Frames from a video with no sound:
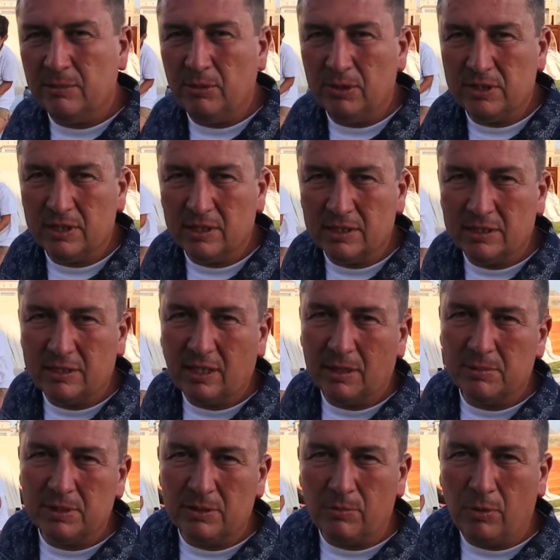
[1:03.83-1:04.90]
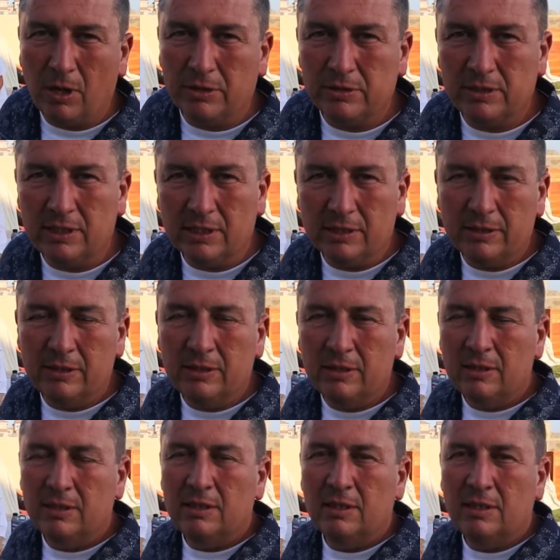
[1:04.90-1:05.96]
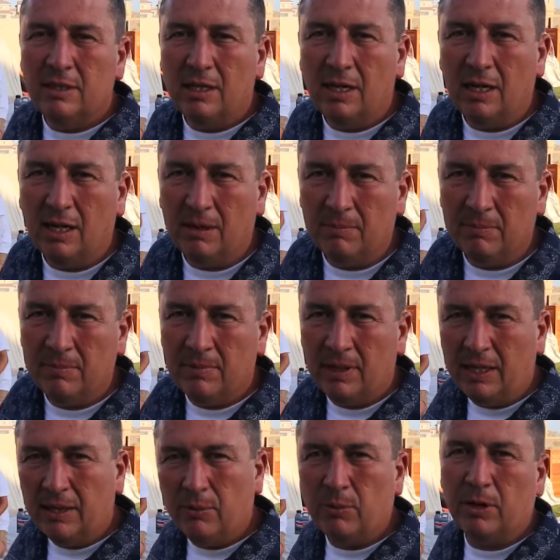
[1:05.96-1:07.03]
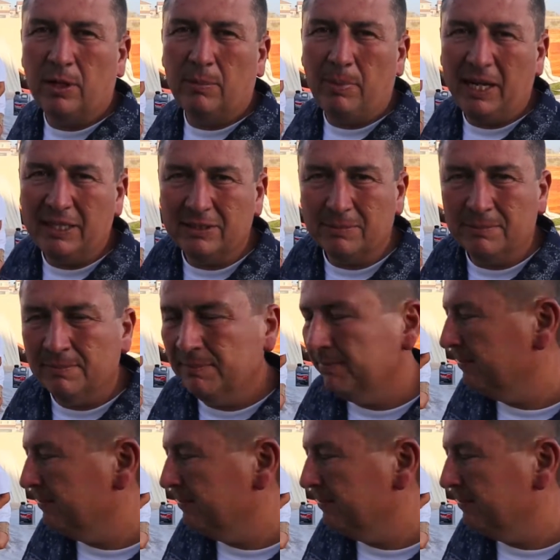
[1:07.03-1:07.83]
I'm using this Thompson water sealer, and then we're going to paint them.